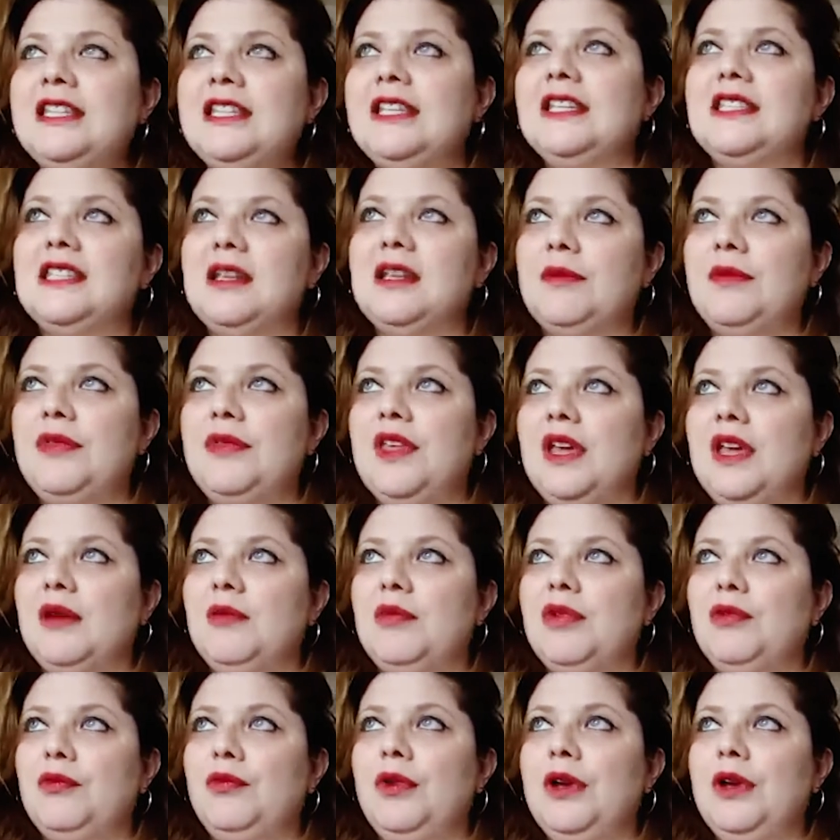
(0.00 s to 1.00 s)
something,
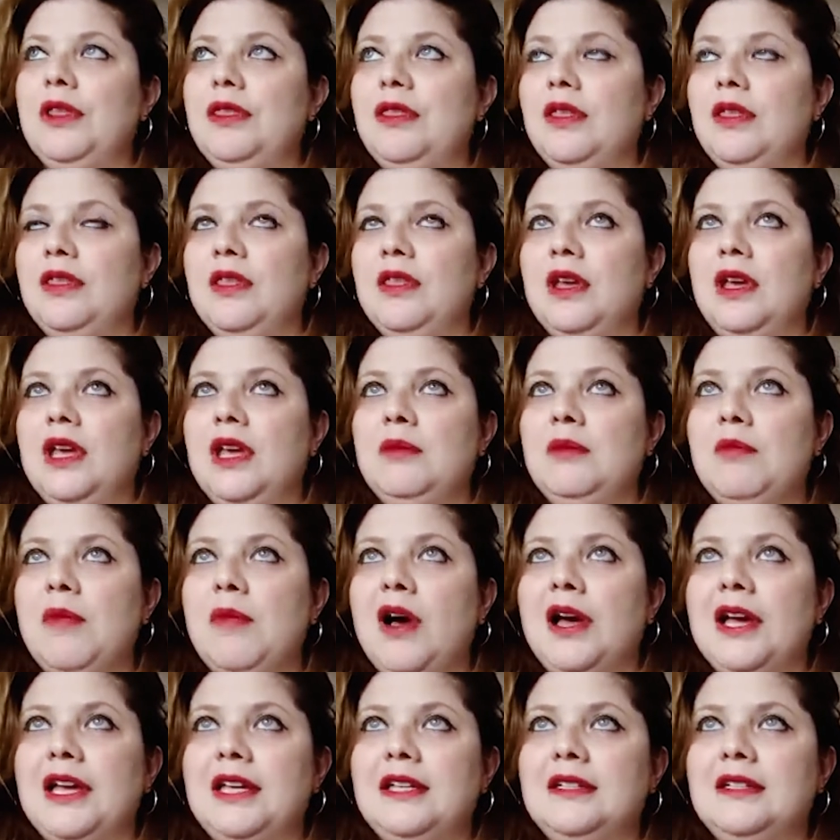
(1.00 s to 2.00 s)
but with in
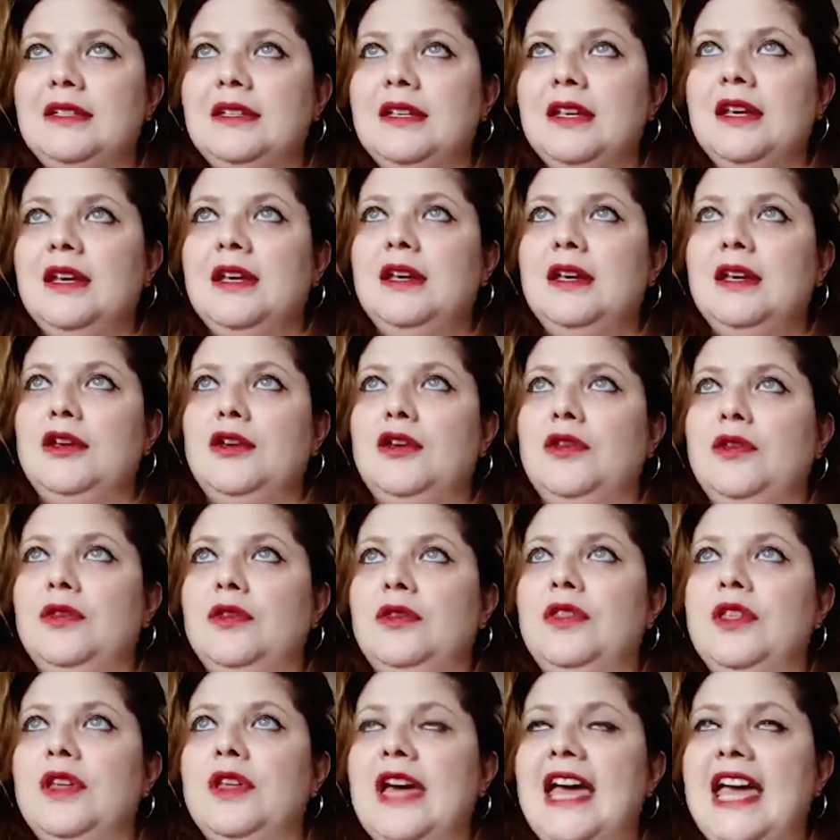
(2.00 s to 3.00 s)
mind
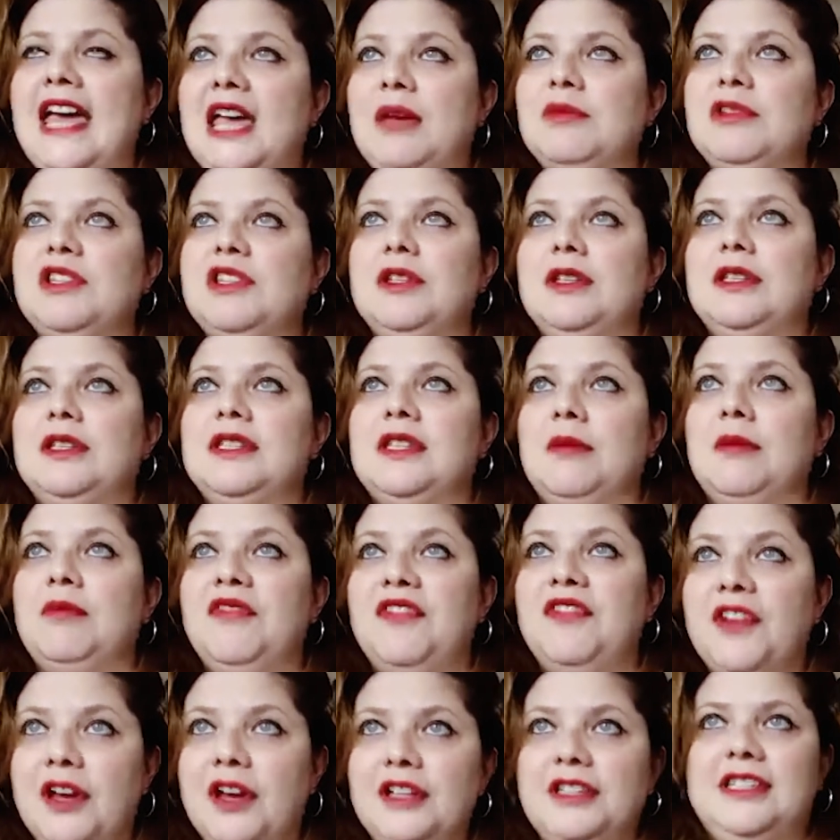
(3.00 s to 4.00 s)
the aim to
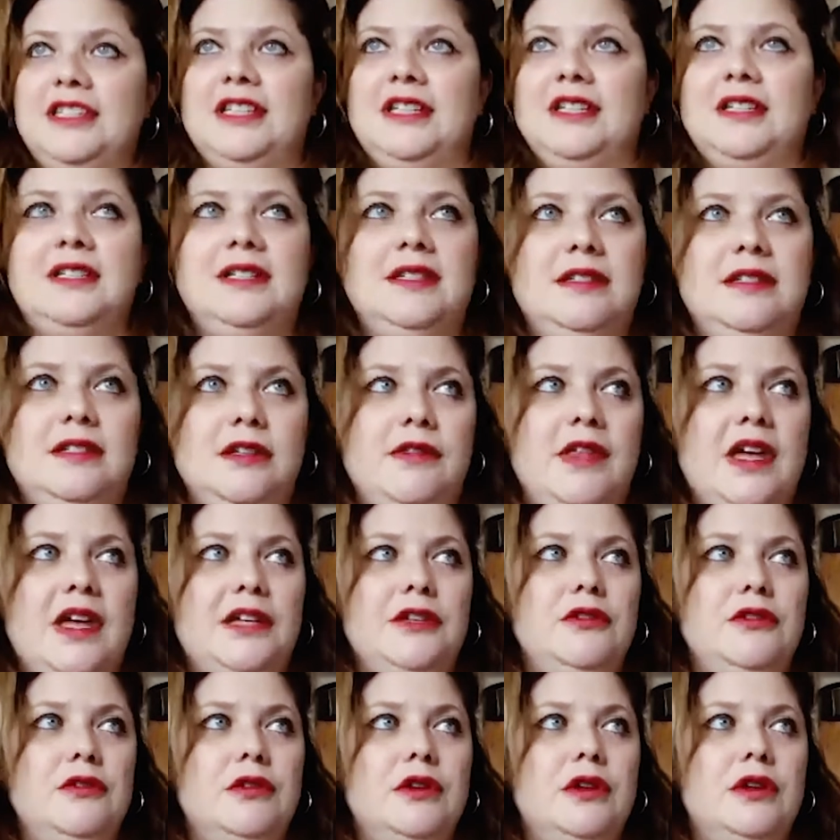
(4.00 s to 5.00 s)
subvert it, so
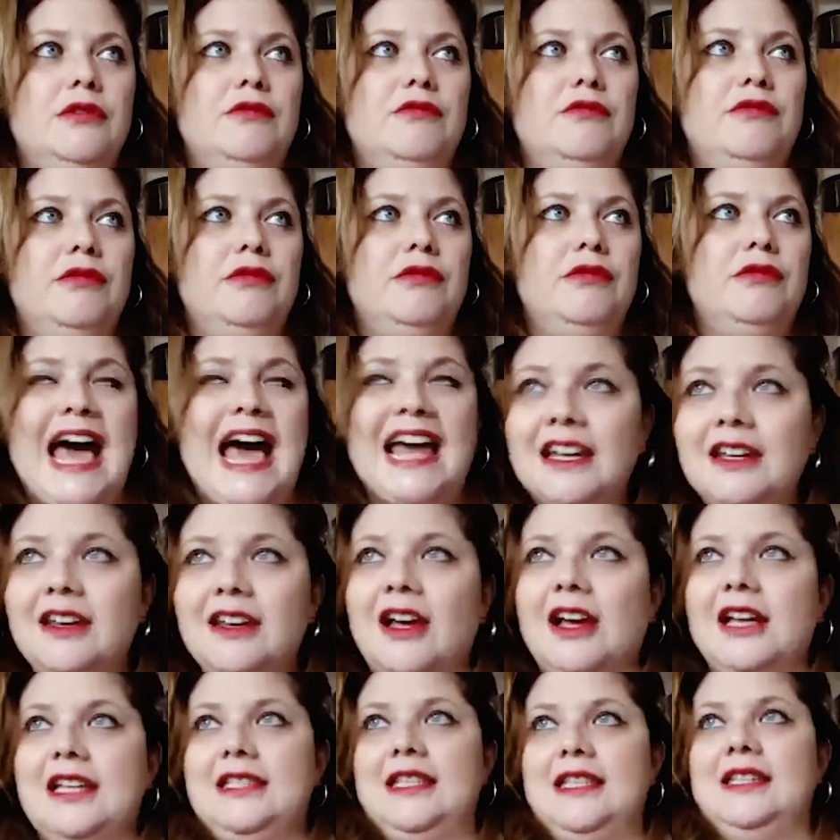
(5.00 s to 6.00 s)
that you can
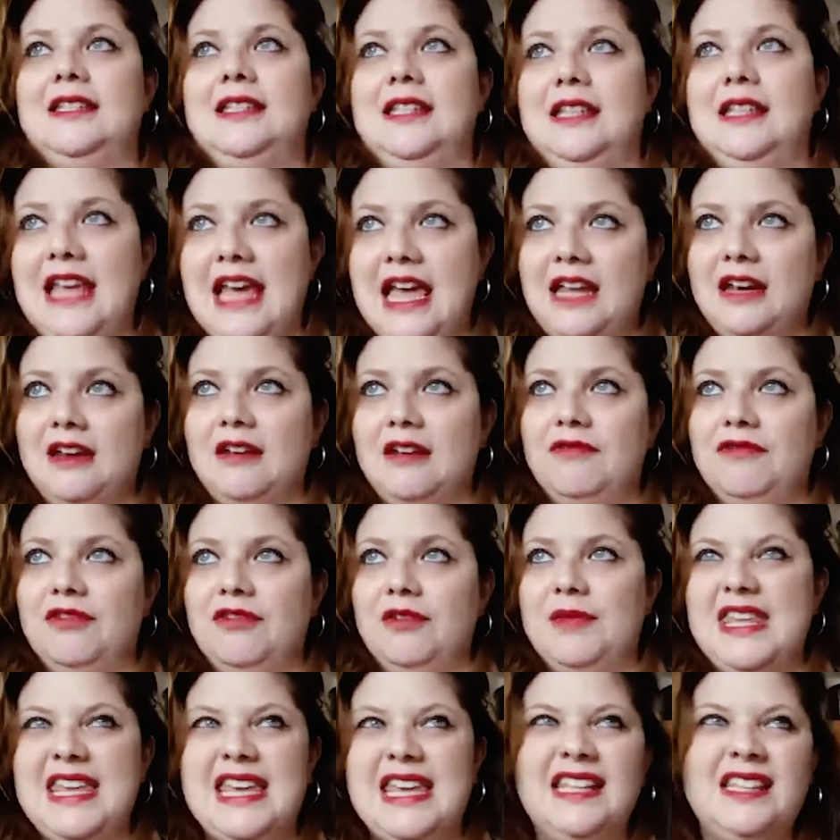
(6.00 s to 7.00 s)
analyze it again
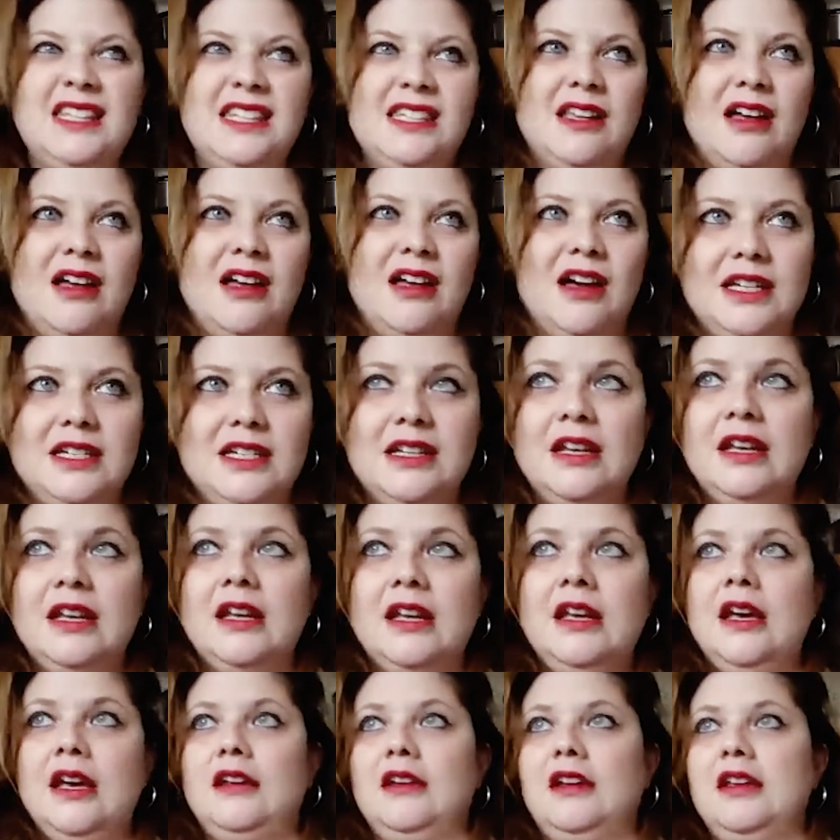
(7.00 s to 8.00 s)
from the inside.
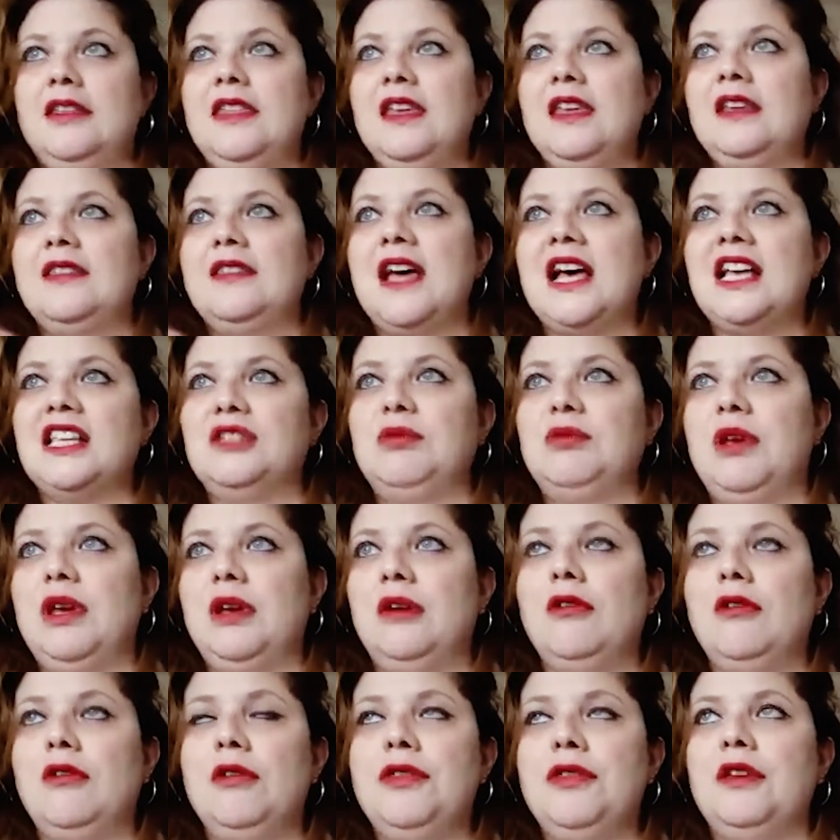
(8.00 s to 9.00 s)
And I think that's where
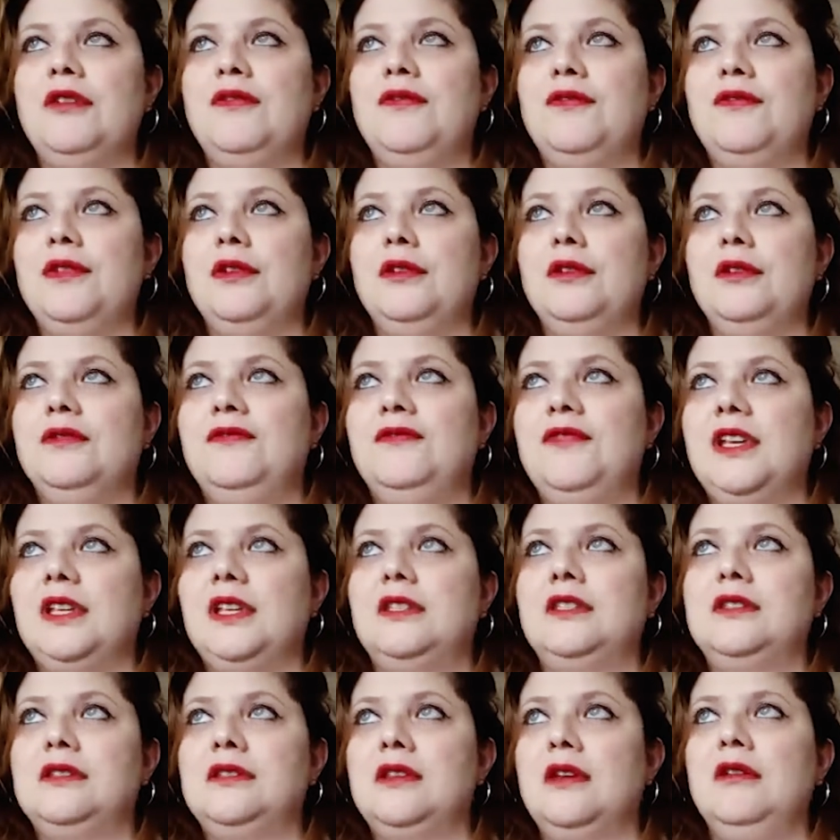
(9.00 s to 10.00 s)
Gothic food
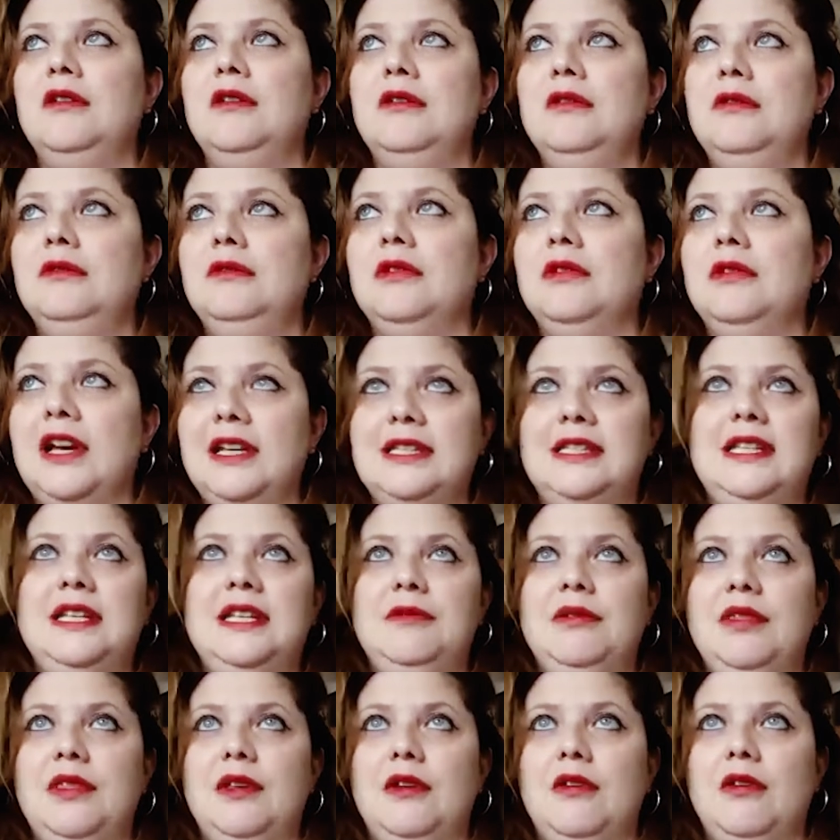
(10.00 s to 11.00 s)
fits so nicely
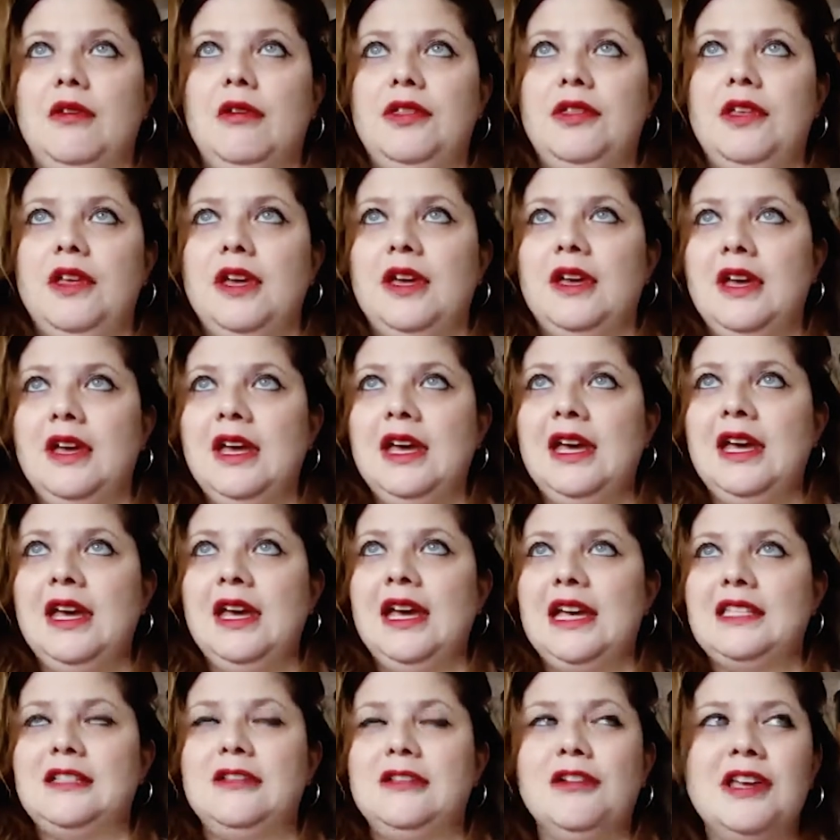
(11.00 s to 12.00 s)
with the Gothic.
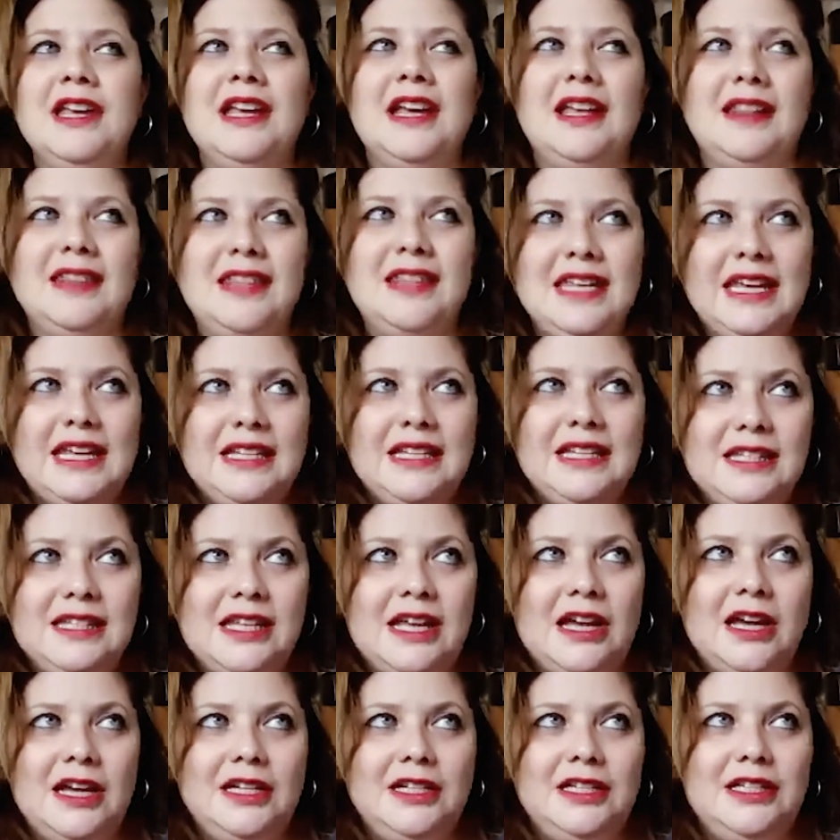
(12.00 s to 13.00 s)
It's looking at the
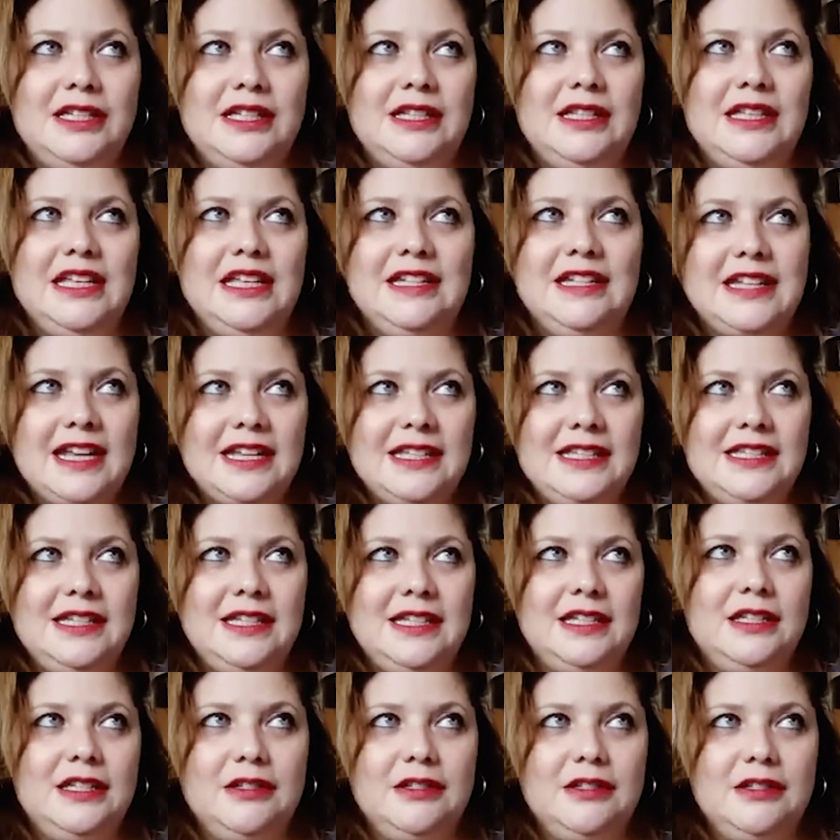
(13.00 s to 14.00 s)
insides, the
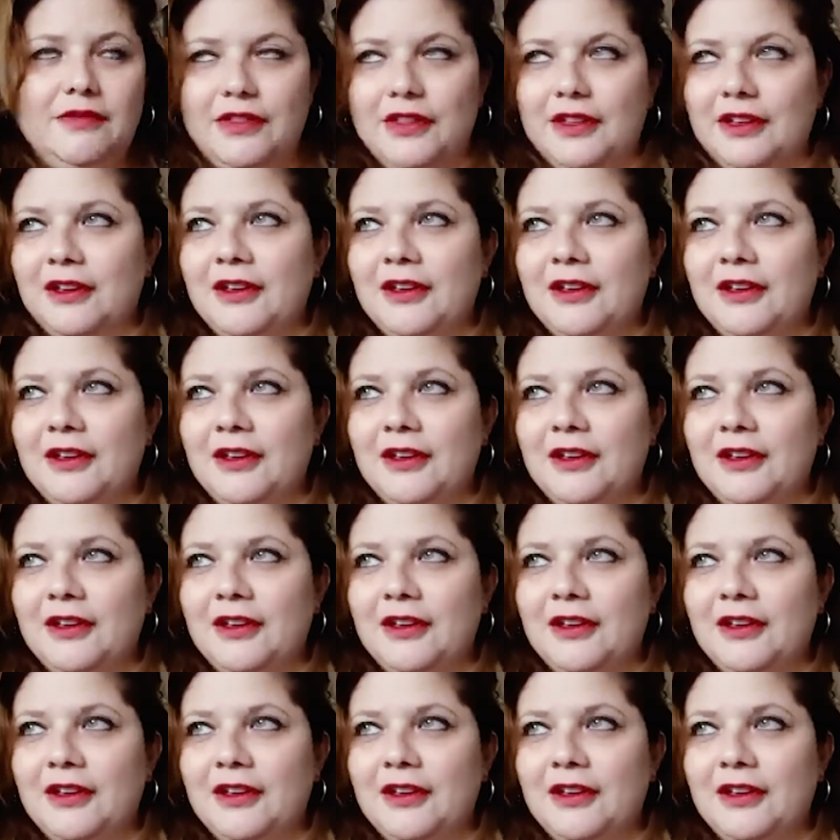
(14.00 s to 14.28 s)
intestines of